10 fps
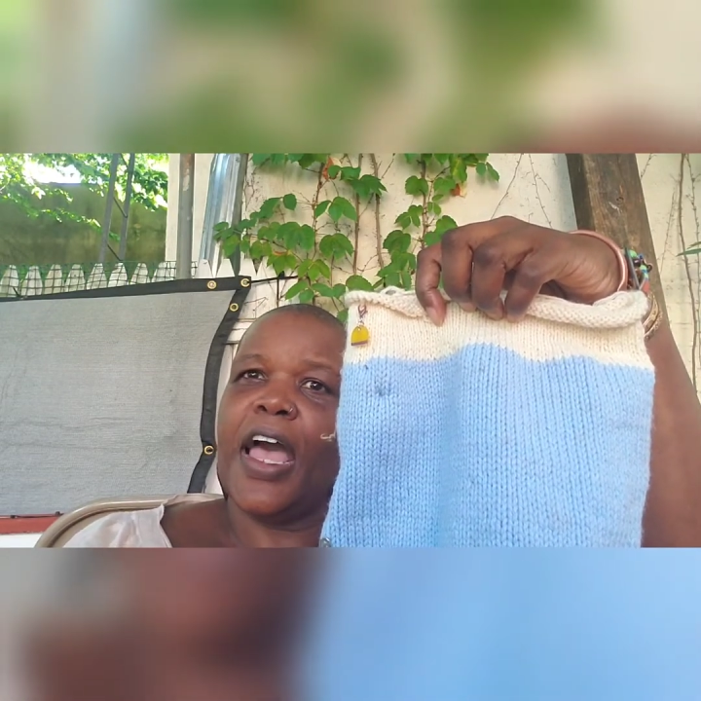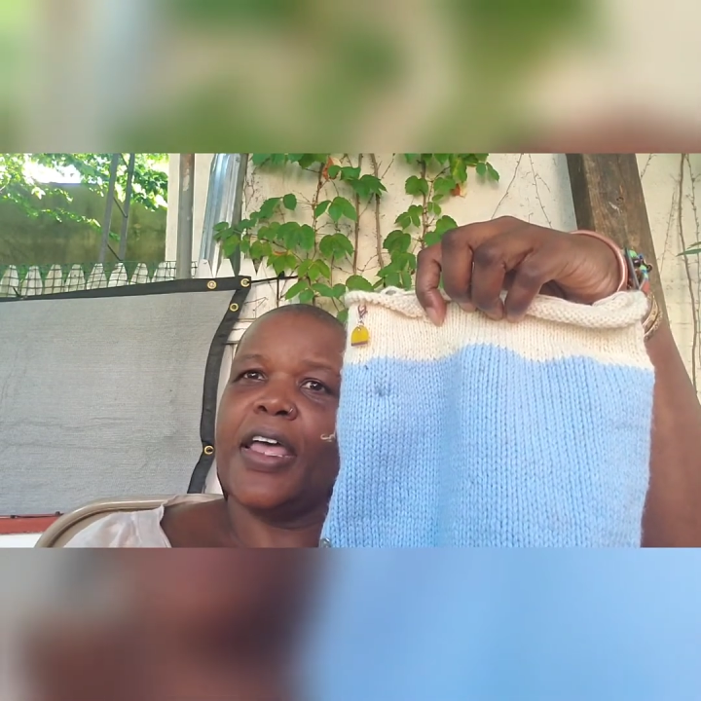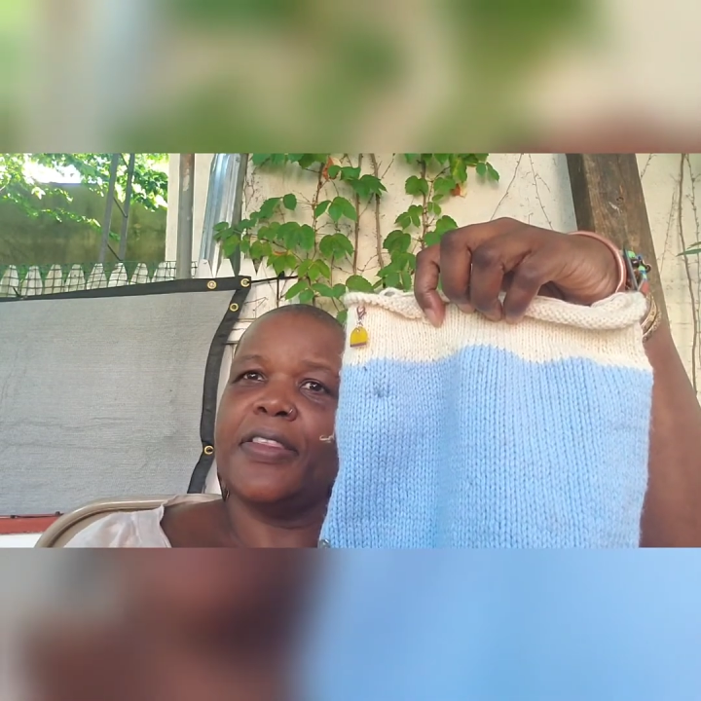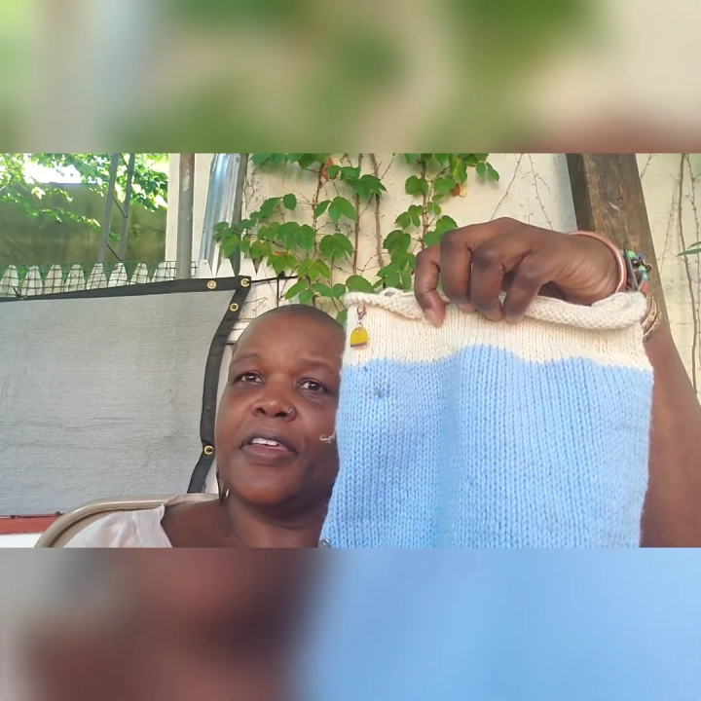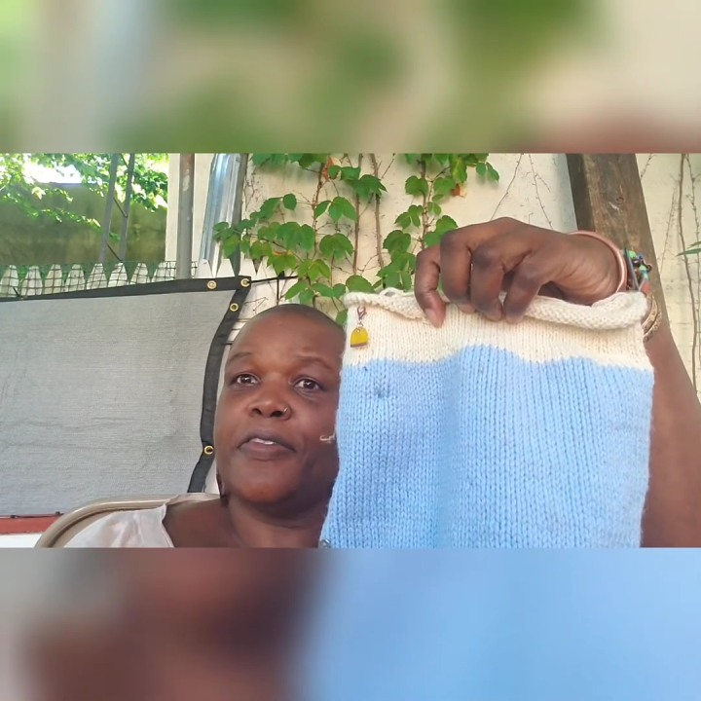
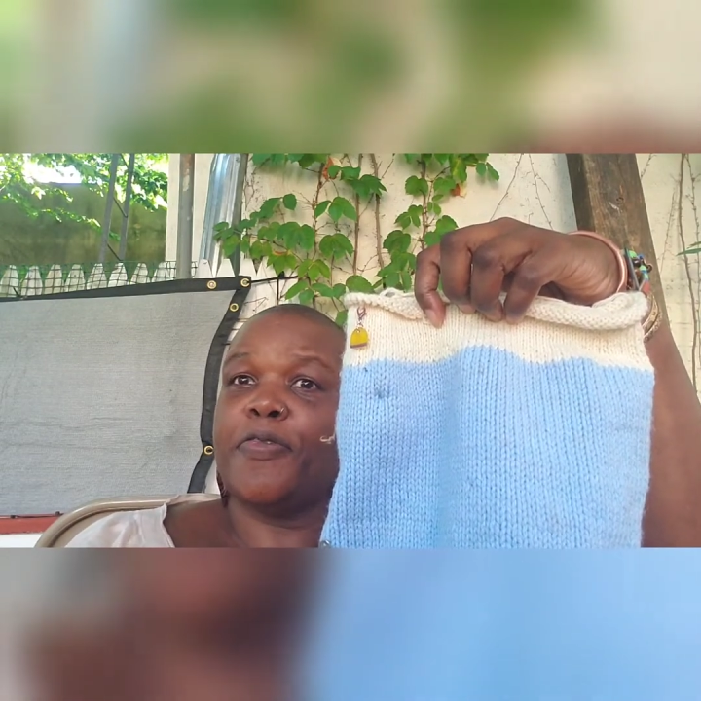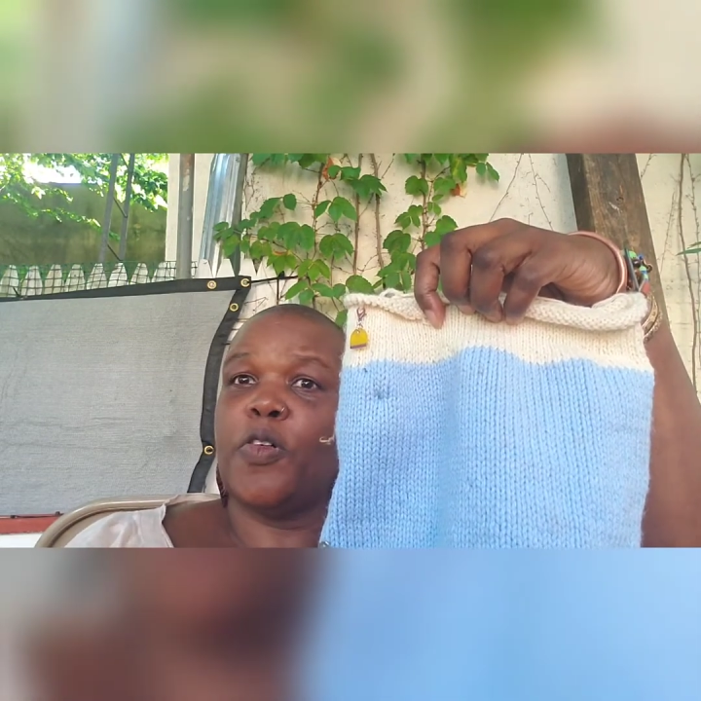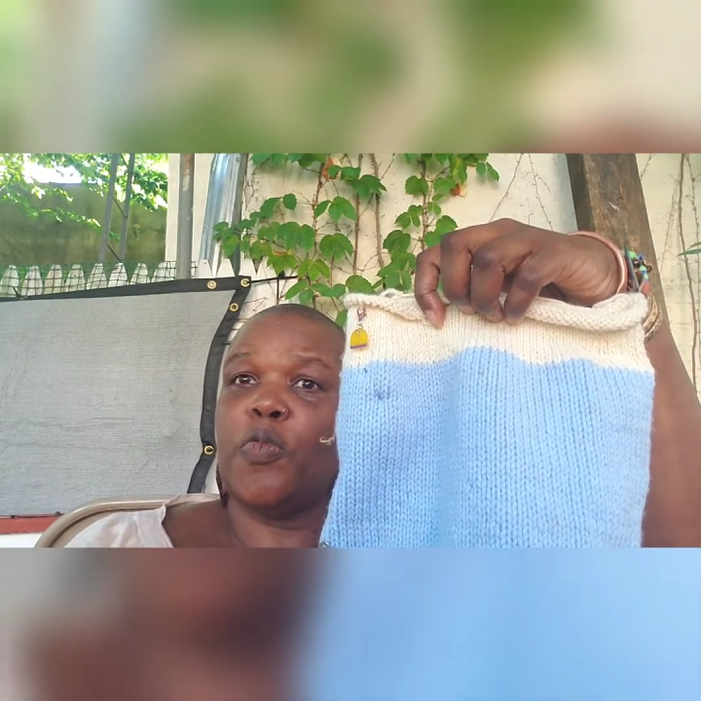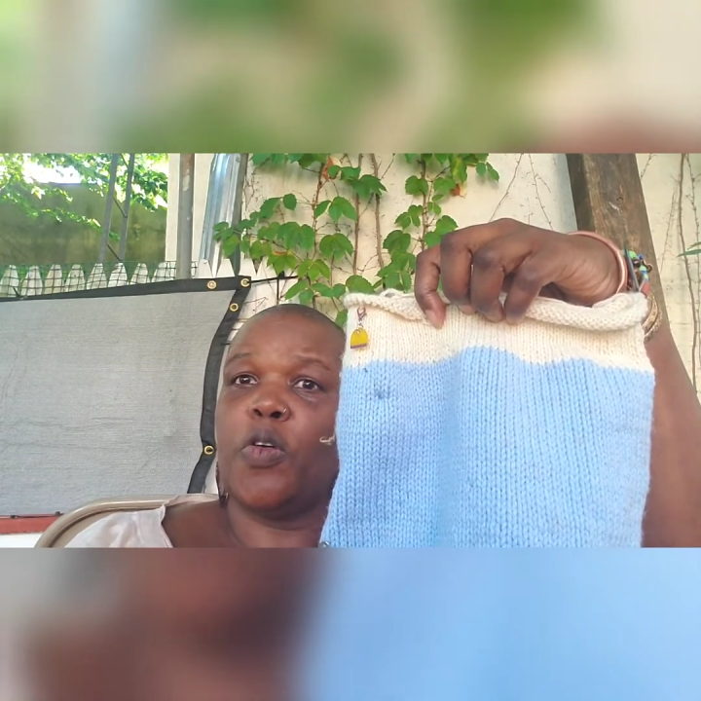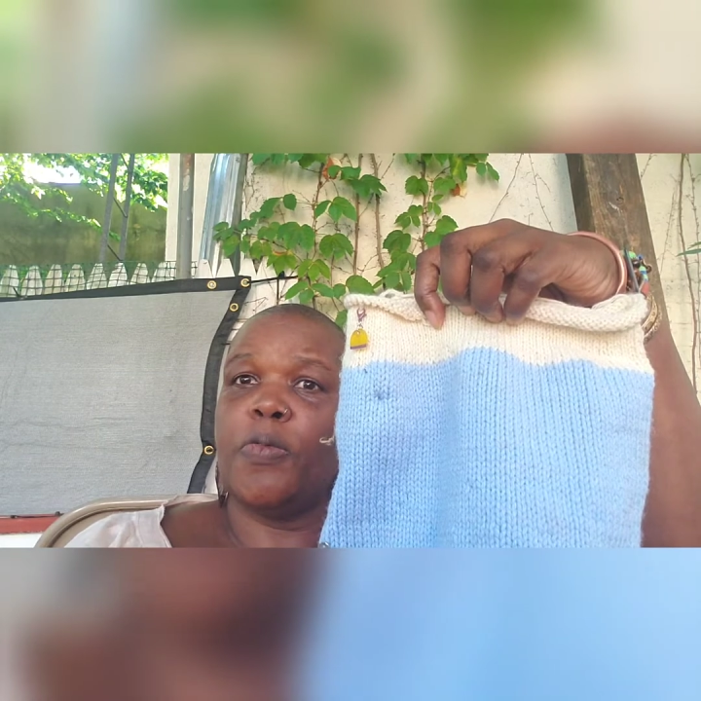and
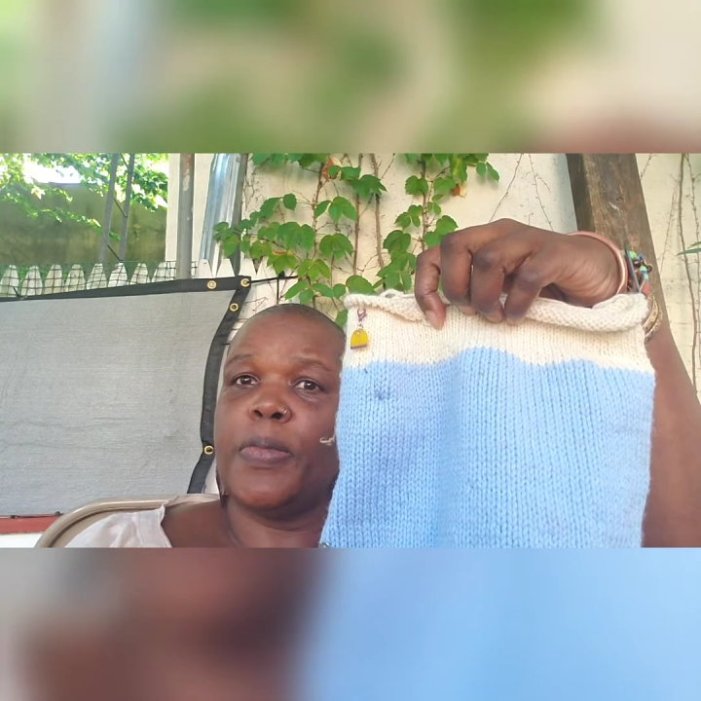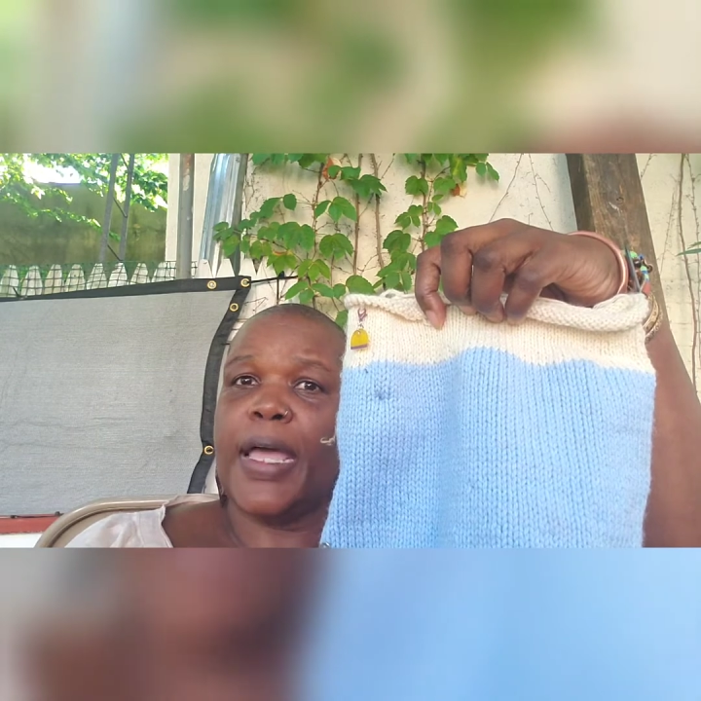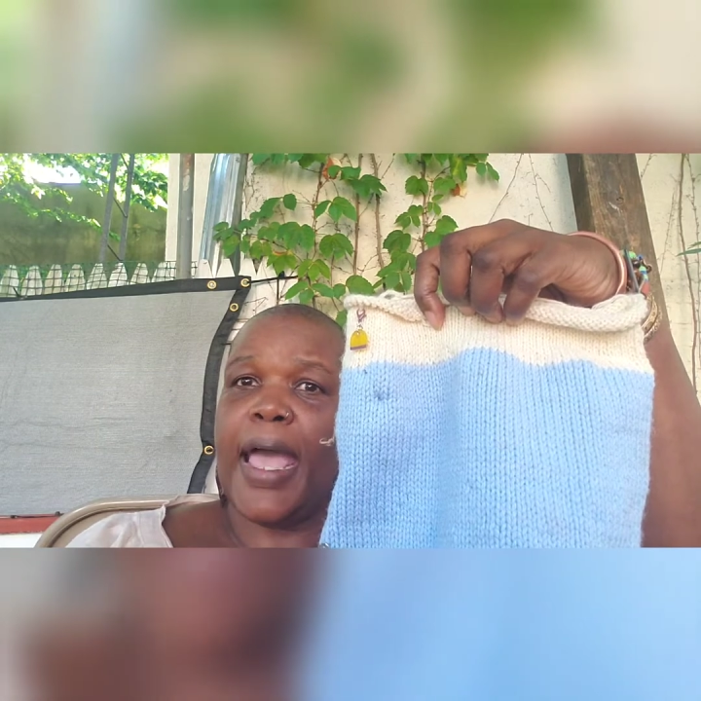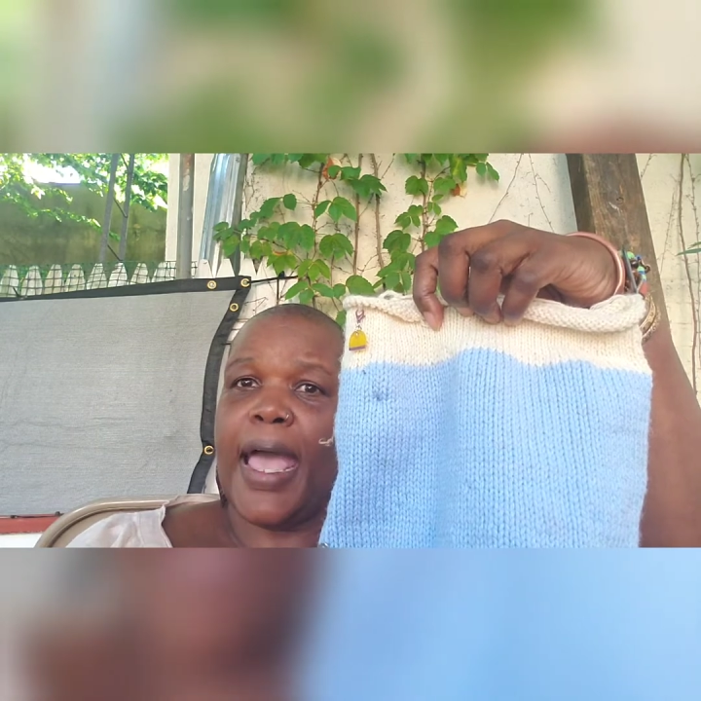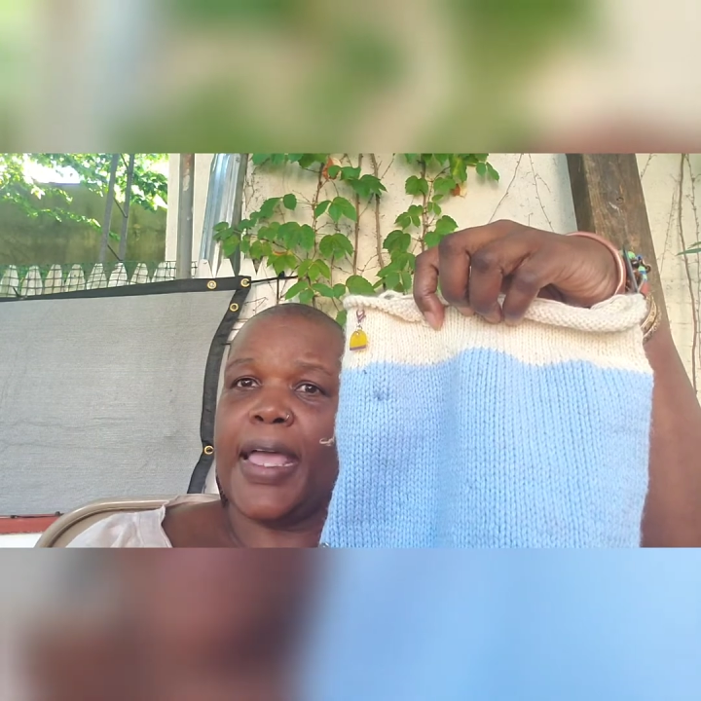therefore warmer
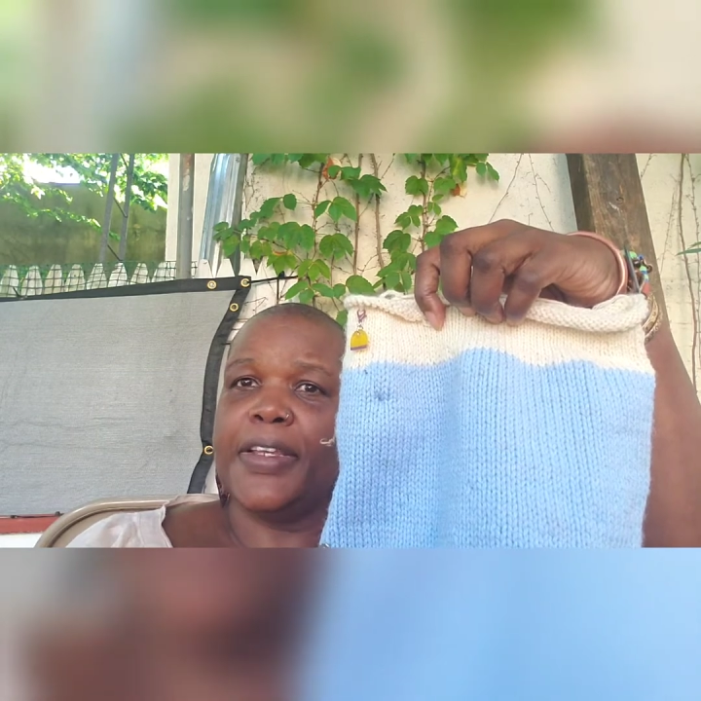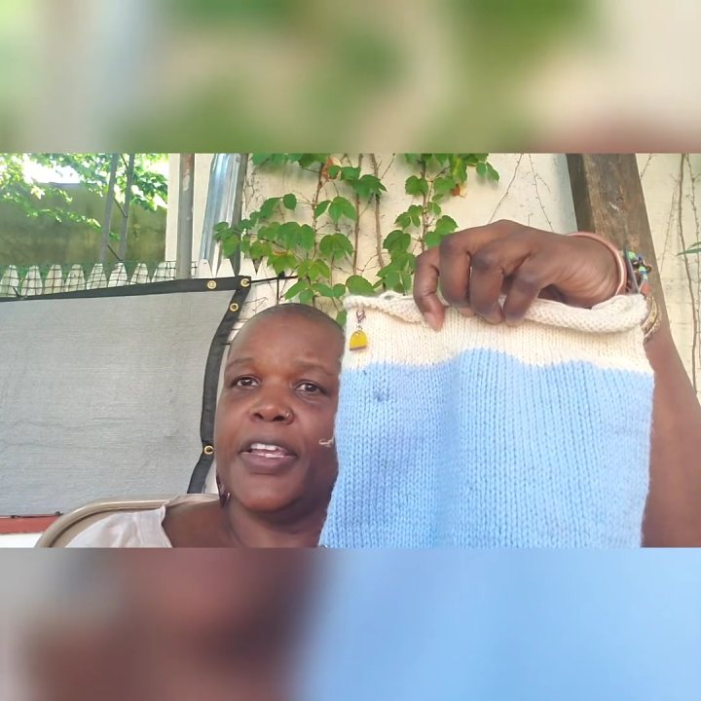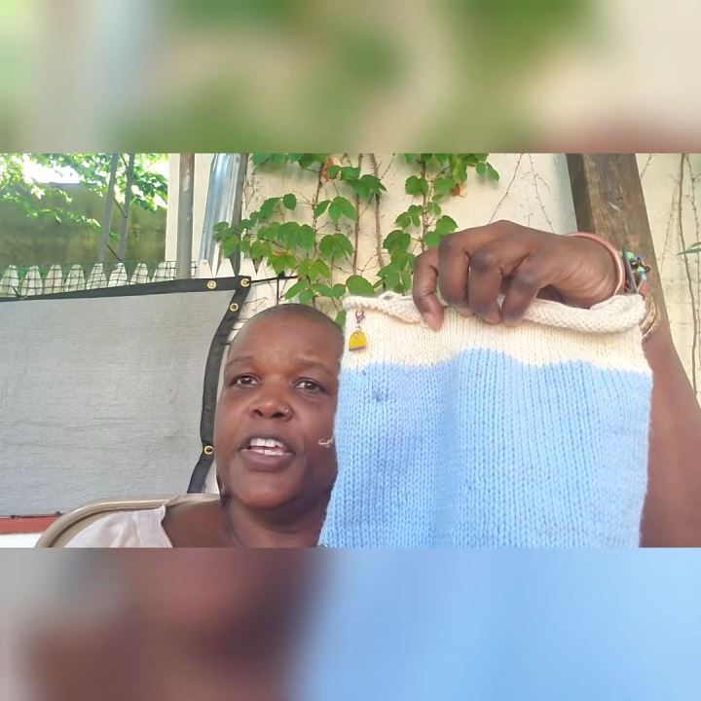hat,